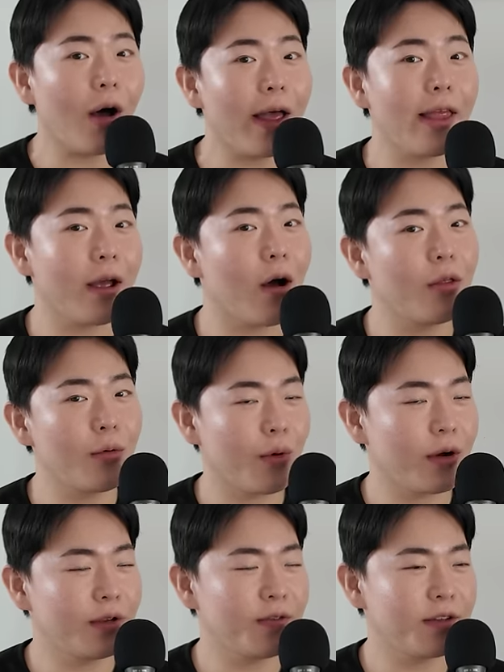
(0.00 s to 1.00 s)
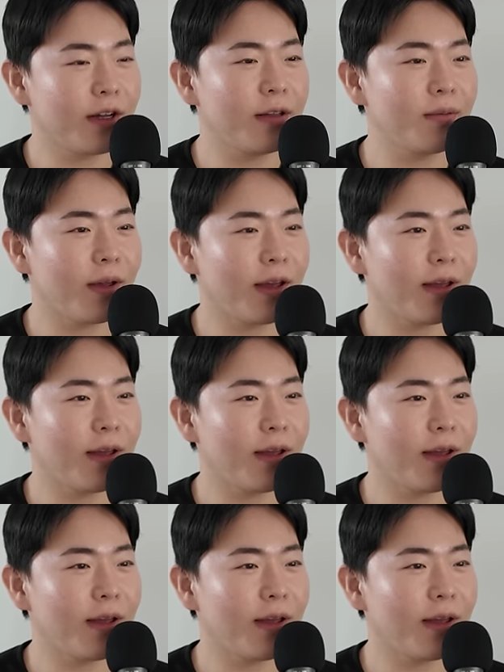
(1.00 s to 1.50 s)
Oh, I, like all the work you've hmm. done.